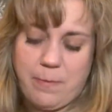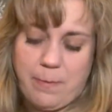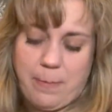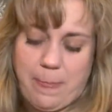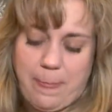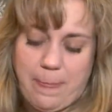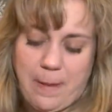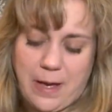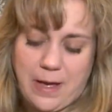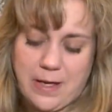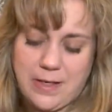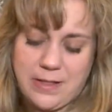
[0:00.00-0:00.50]

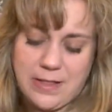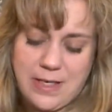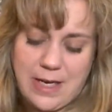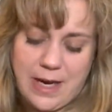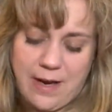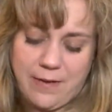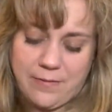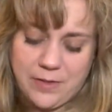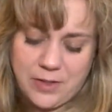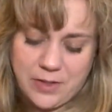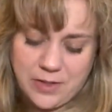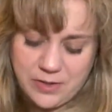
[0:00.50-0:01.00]
My day
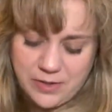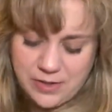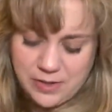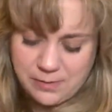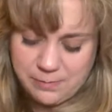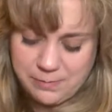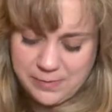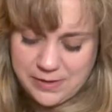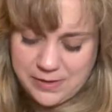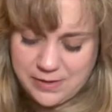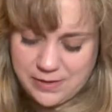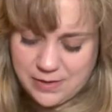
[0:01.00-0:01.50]
after
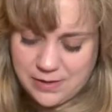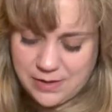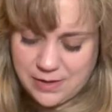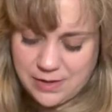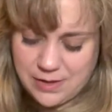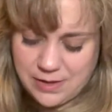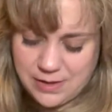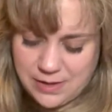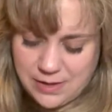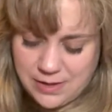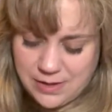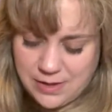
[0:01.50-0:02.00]
Christmas
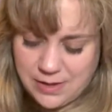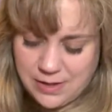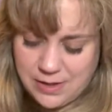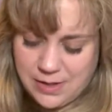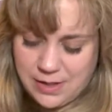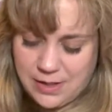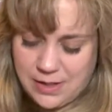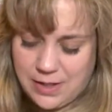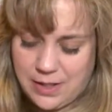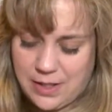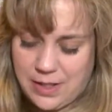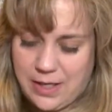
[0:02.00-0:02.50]
start.
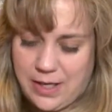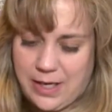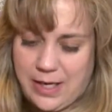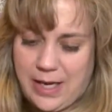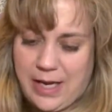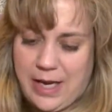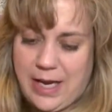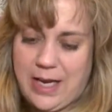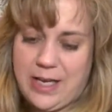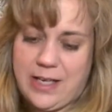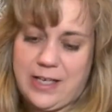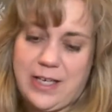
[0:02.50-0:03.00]

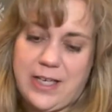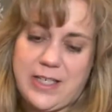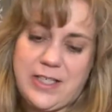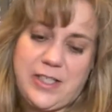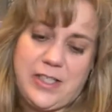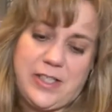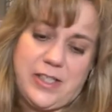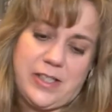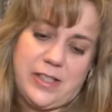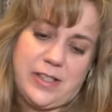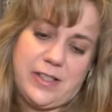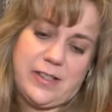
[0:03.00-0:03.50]
And I
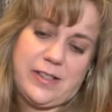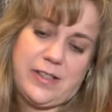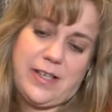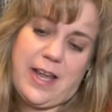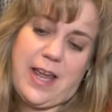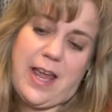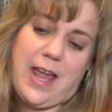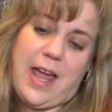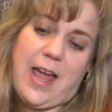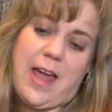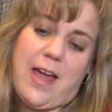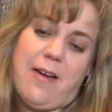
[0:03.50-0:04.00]
just
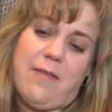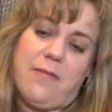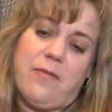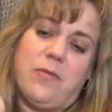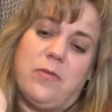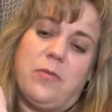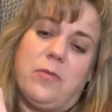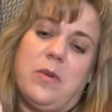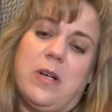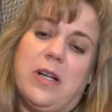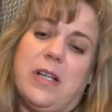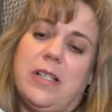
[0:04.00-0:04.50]
have
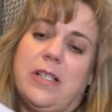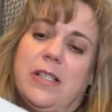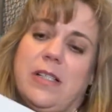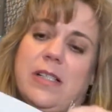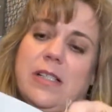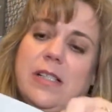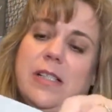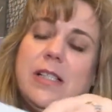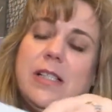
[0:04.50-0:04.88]
one